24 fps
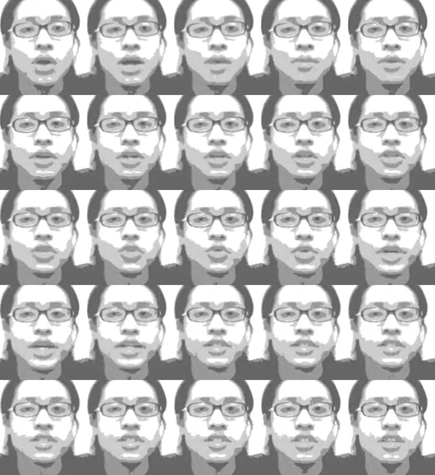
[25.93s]
So I'm
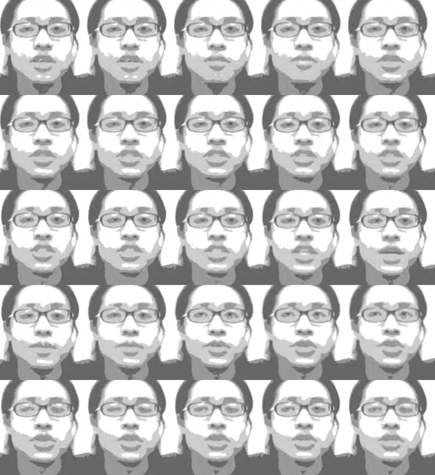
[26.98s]
going to address the
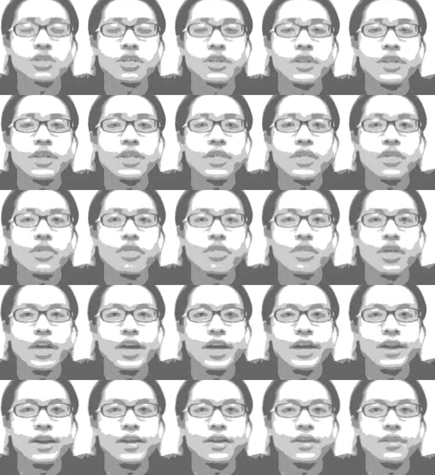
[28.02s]
misconceptions
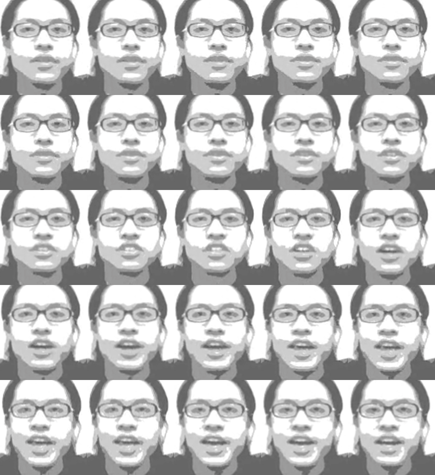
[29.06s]
that
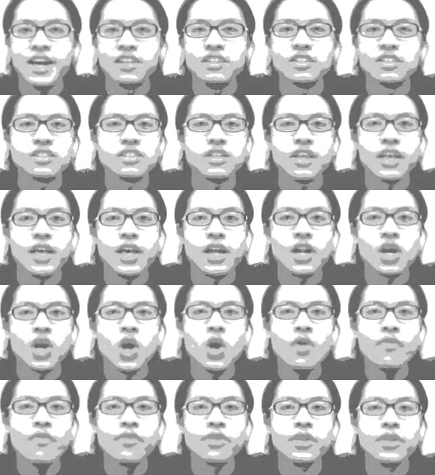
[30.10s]
this guy
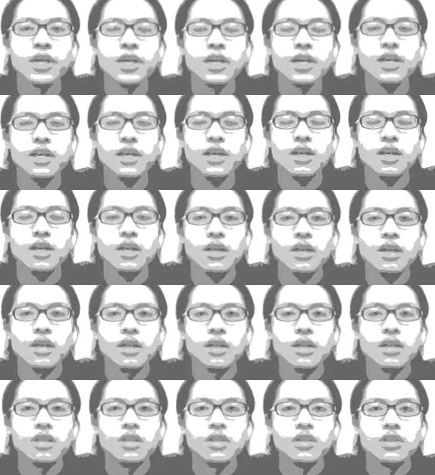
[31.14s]
has, and
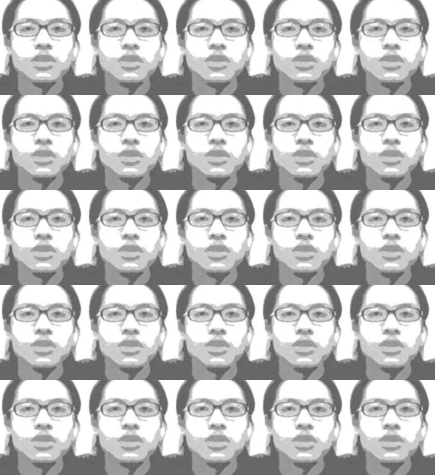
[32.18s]
hopefully